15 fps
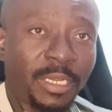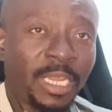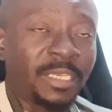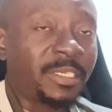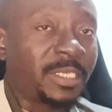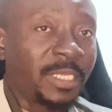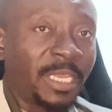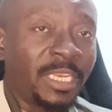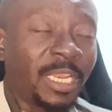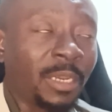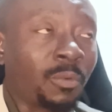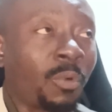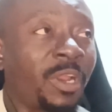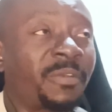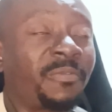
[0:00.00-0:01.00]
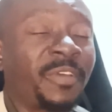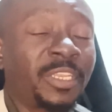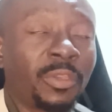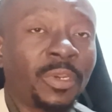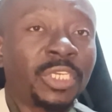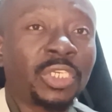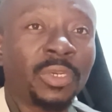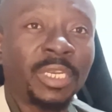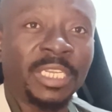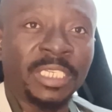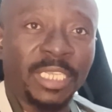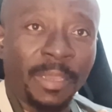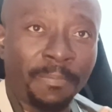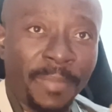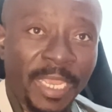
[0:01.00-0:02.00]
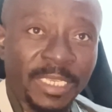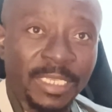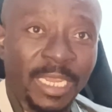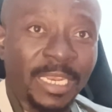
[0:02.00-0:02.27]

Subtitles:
and saying that what federation is the best,